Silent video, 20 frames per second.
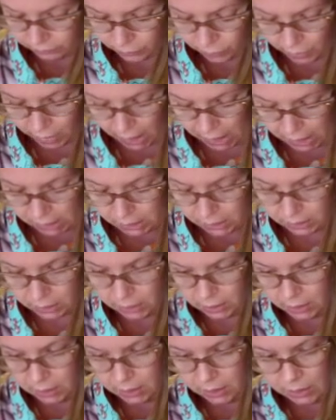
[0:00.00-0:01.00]
her head.
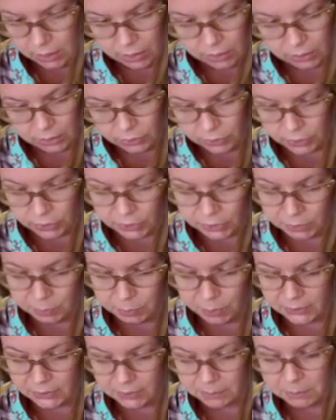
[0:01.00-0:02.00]
She
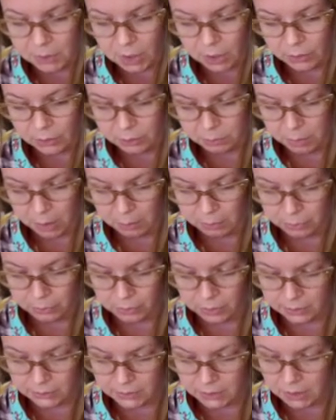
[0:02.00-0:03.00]
spread some colored paper
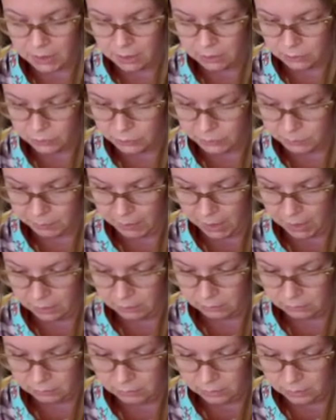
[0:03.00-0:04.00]
on Sadako's bed.
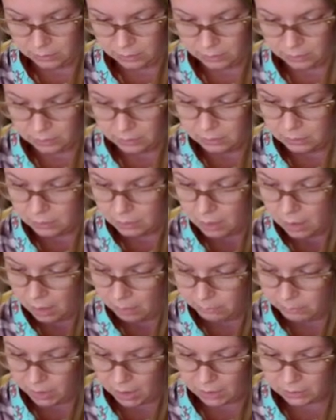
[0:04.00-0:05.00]

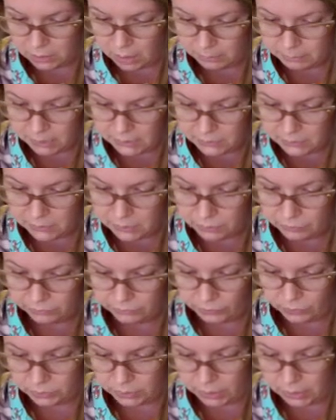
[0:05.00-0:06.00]
"Come and let me see you
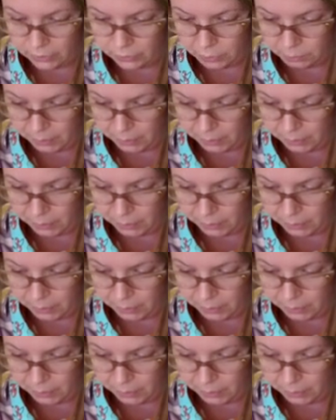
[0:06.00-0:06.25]
fold another